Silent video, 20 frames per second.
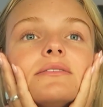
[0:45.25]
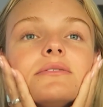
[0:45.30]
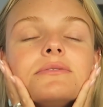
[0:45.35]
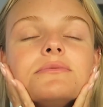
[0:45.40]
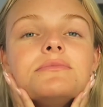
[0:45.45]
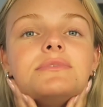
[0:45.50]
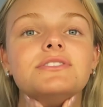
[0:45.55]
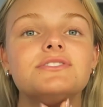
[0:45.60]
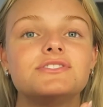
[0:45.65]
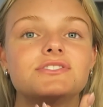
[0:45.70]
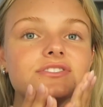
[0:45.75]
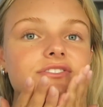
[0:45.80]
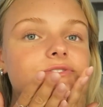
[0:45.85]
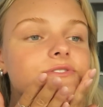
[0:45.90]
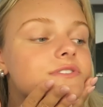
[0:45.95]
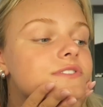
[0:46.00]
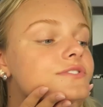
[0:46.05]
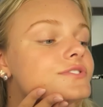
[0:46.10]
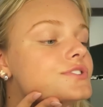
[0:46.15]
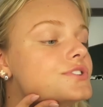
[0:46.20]
am just
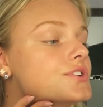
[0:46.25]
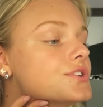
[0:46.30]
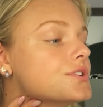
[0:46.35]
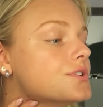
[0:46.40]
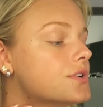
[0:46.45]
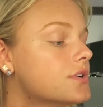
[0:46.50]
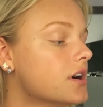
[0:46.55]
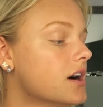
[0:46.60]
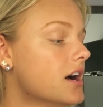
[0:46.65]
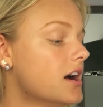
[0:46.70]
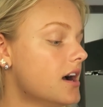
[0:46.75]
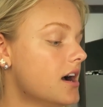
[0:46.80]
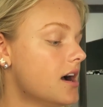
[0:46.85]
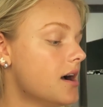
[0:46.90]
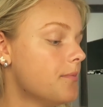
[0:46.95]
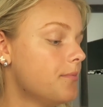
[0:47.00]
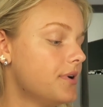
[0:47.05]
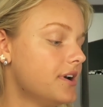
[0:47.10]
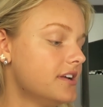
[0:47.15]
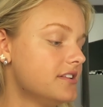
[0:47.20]
going to
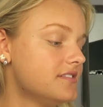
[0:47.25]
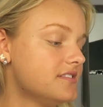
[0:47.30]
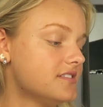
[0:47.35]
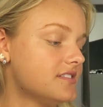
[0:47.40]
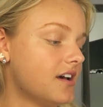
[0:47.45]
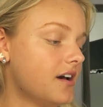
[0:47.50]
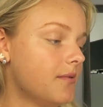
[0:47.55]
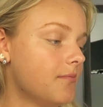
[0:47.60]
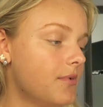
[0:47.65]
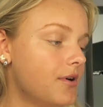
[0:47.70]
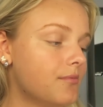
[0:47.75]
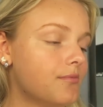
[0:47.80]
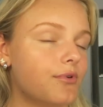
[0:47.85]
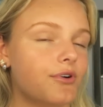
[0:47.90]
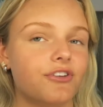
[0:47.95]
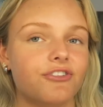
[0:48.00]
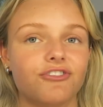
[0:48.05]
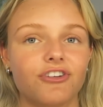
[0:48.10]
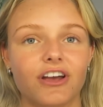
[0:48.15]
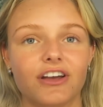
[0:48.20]
put some
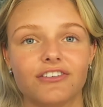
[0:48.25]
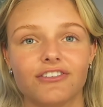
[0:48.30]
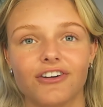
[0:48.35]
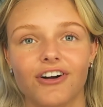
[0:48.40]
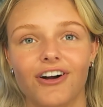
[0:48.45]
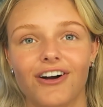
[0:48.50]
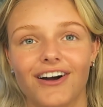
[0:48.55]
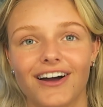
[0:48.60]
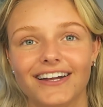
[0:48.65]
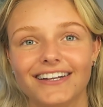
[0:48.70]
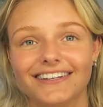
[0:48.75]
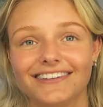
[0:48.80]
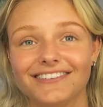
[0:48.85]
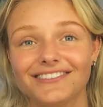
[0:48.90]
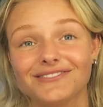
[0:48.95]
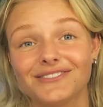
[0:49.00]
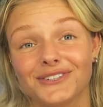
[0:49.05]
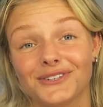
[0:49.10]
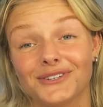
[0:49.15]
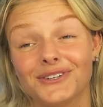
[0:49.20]
moisturizer
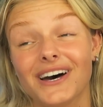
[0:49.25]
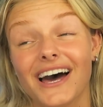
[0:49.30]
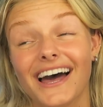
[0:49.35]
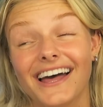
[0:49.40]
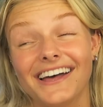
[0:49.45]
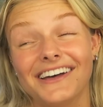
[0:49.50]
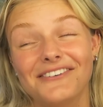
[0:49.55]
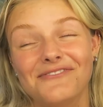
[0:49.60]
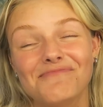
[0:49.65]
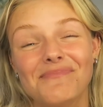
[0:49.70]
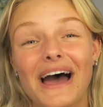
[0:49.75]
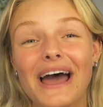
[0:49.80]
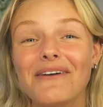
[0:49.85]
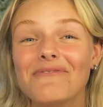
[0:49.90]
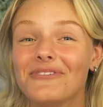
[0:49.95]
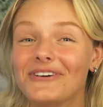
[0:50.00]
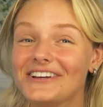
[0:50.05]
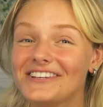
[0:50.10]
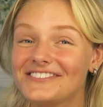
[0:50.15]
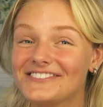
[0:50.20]
on. Well,
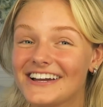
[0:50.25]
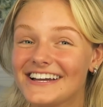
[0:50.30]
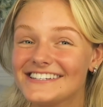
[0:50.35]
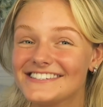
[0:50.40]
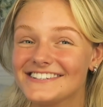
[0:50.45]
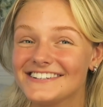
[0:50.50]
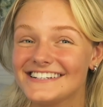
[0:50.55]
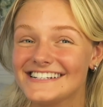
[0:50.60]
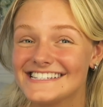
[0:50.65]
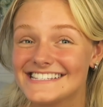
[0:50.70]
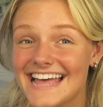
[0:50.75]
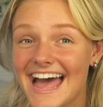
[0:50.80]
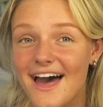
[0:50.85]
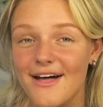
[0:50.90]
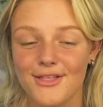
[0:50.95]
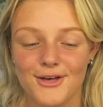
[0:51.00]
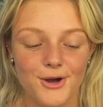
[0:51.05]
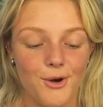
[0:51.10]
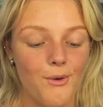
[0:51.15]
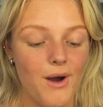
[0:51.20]
my moisturizer is
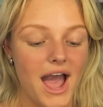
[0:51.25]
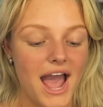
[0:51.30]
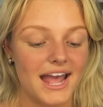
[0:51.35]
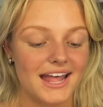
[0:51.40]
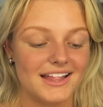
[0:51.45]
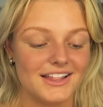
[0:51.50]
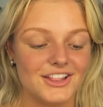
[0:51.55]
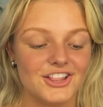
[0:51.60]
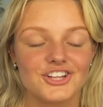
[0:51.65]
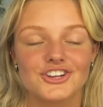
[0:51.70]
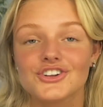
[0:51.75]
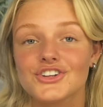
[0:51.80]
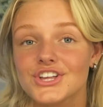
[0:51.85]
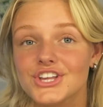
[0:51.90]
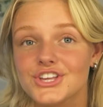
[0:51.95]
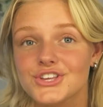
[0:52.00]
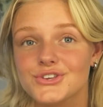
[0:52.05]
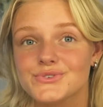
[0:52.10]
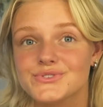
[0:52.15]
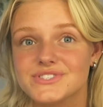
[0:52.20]
Aloe. I
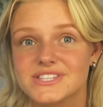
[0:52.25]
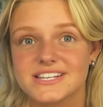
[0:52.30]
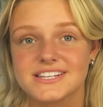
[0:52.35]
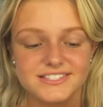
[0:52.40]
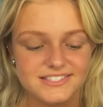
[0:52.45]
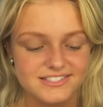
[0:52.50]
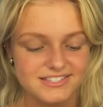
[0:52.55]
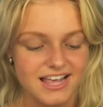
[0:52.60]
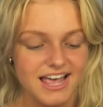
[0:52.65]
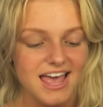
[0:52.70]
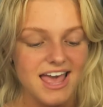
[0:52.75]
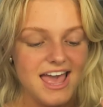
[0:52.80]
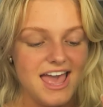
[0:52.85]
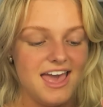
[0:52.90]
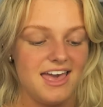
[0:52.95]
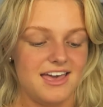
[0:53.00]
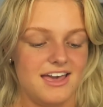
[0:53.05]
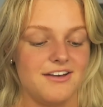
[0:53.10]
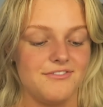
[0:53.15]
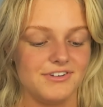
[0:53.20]
literally use this
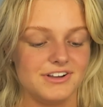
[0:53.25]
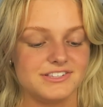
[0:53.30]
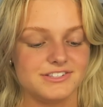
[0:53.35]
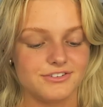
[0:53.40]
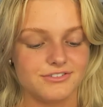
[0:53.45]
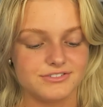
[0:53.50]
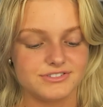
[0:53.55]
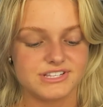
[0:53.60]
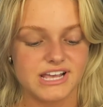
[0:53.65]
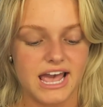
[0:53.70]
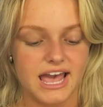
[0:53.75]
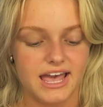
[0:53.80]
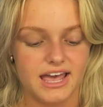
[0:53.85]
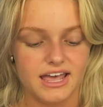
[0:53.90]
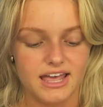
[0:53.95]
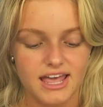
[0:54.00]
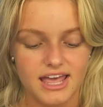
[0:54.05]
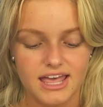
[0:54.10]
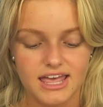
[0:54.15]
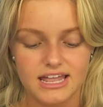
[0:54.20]
every single
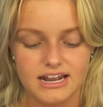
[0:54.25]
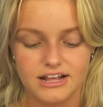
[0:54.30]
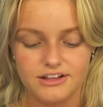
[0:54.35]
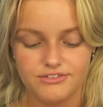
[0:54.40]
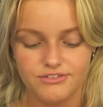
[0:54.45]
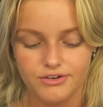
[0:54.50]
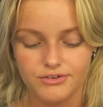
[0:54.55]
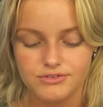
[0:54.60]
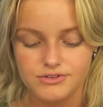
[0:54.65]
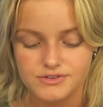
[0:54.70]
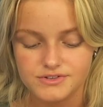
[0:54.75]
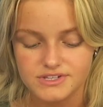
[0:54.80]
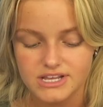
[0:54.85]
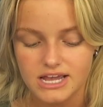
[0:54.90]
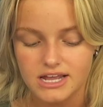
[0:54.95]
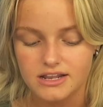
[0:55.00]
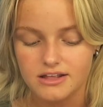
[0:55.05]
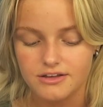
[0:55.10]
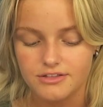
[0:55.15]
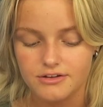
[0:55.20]
day and I don't use
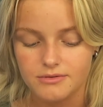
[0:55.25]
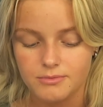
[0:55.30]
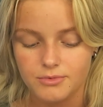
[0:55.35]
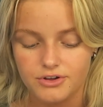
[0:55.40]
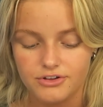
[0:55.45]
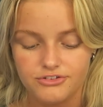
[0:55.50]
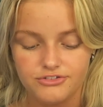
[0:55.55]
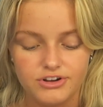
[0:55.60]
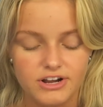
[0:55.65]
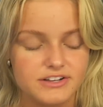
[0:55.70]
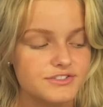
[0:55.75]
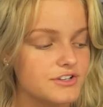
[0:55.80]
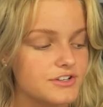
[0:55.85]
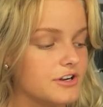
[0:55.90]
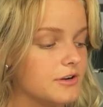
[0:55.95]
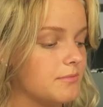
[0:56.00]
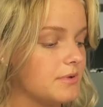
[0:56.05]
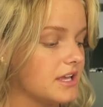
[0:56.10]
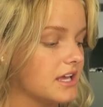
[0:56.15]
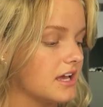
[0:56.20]
any other
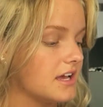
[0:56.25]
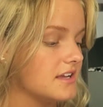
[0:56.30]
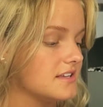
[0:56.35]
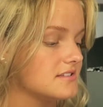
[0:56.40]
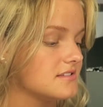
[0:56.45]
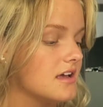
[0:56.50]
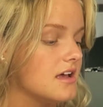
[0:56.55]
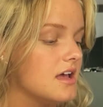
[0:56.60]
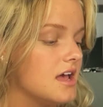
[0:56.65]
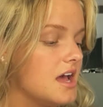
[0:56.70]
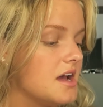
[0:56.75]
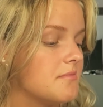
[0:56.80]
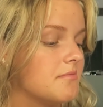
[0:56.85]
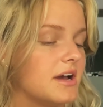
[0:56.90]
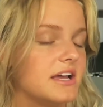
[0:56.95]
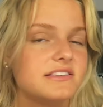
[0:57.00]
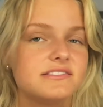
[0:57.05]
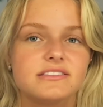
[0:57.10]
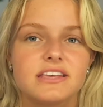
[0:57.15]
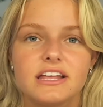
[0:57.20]
moisturizer because
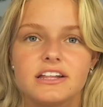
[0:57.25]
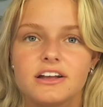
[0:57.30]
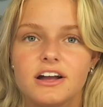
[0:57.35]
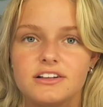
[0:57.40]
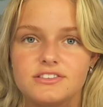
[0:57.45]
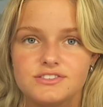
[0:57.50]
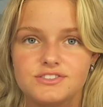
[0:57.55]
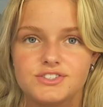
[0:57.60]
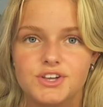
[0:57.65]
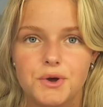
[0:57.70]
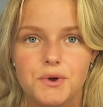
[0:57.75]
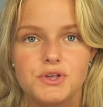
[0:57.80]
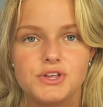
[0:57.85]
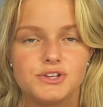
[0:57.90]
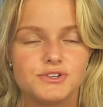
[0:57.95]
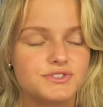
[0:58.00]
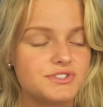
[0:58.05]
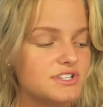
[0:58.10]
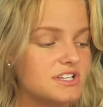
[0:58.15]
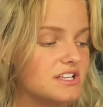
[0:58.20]
my skin got so
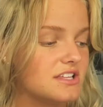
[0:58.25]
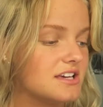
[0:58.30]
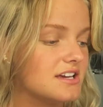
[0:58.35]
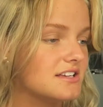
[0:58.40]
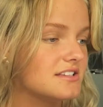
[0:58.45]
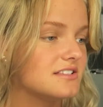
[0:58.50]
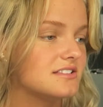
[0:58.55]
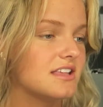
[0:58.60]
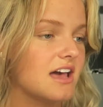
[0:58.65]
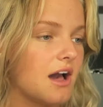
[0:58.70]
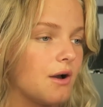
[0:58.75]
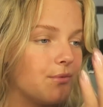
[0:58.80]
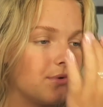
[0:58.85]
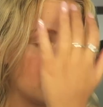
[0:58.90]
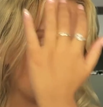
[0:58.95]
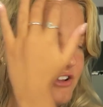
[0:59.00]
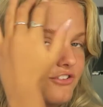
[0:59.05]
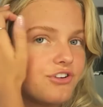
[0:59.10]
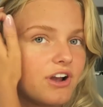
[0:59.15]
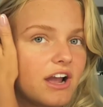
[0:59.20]
used to this that
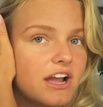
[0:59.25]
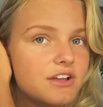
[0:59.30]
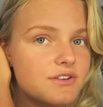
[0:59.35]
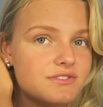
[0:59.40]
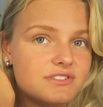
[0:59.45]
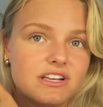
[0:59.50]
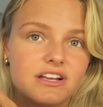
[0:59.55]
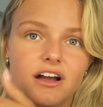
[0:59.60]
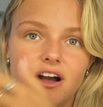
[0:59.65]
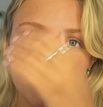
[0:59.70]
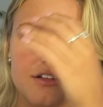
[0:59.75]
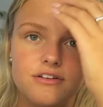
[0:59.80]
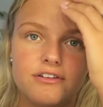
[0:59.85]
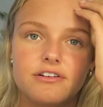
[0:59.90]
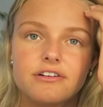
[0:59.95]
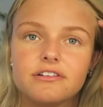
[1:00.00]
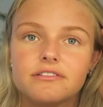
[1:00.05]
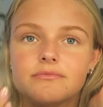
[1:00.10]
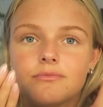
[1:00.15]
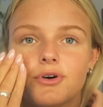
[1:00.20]
when I try using
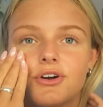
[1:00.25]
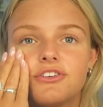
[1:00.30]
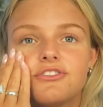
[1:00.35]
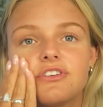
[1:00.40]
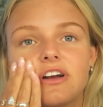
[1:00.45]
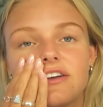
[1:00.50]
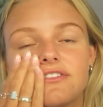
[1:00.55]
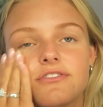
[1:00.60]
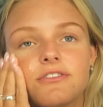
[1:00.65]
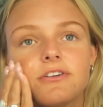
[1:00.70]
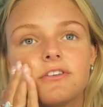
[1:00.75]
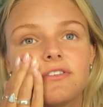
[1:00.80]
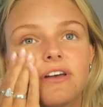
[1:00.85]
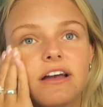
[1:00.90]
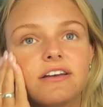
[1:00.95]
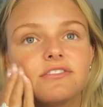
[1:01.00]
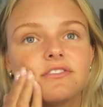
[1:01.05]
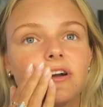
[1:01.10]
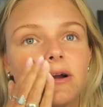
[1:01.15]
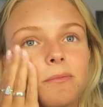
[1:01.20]
other moisturizers,
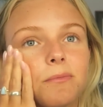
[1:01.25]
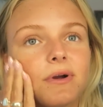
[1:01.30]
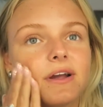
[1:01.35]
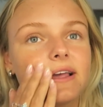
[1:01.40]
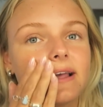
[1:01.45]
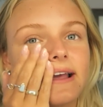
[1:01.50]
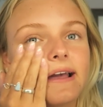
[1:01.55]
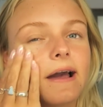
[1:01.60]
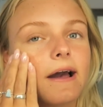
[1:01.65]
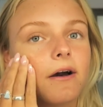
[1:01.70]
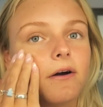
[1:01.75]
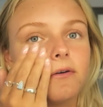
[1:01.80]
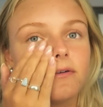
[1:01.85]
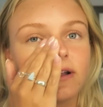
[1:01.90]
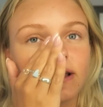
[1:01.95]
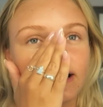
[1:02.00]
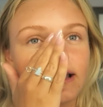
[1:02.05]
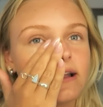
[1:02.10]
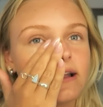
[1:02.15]
I start breaking out,